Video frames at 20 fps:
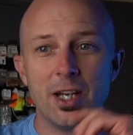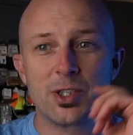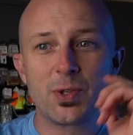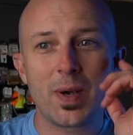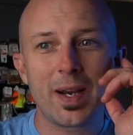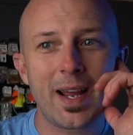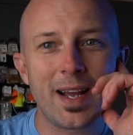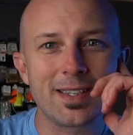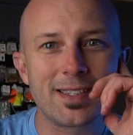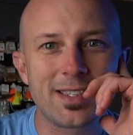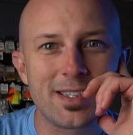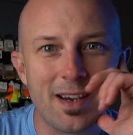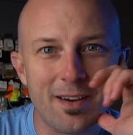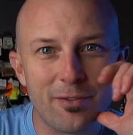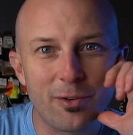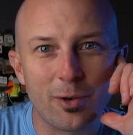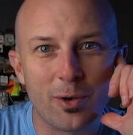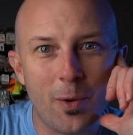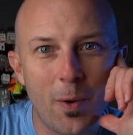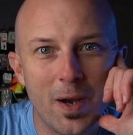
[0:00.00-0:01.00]
So I got
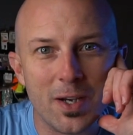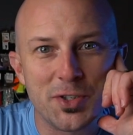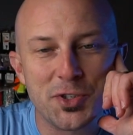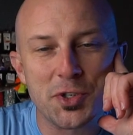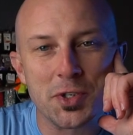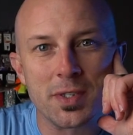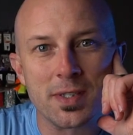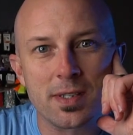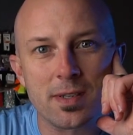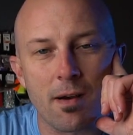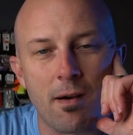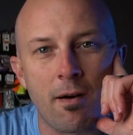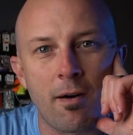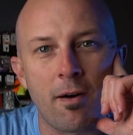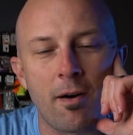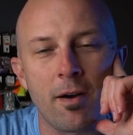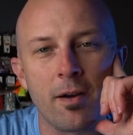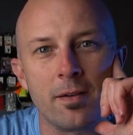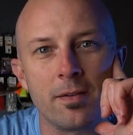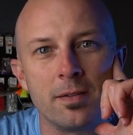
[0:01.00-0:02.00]
several questions
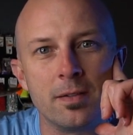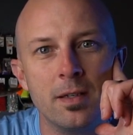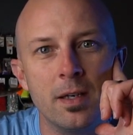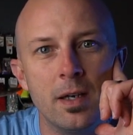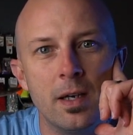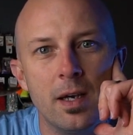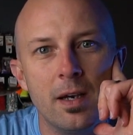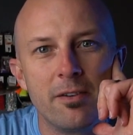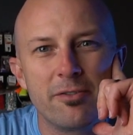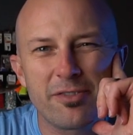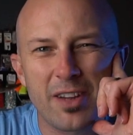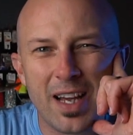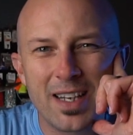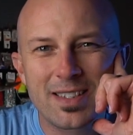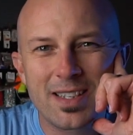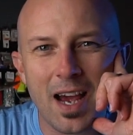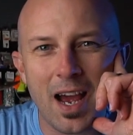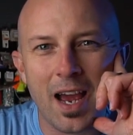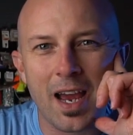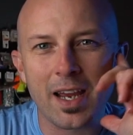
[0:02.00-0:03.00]
on fly
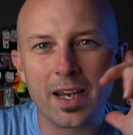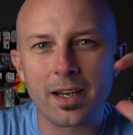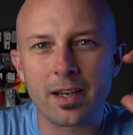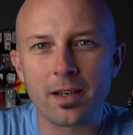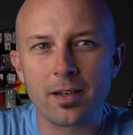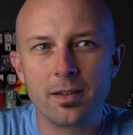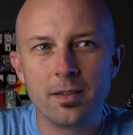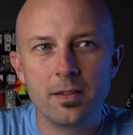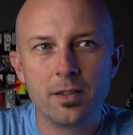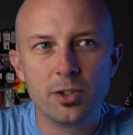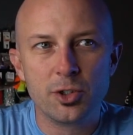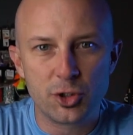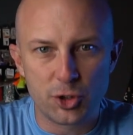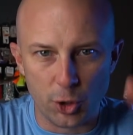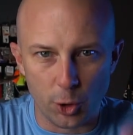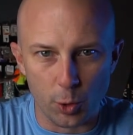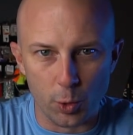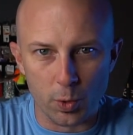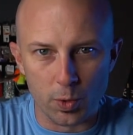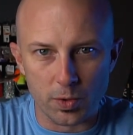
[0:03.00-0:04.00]
tying
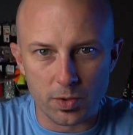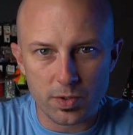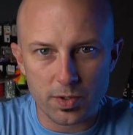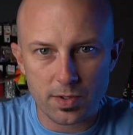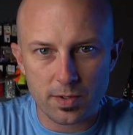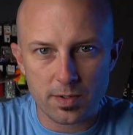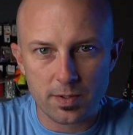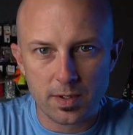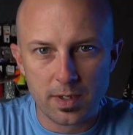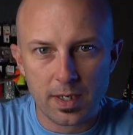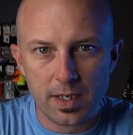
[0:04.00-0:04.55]
tools,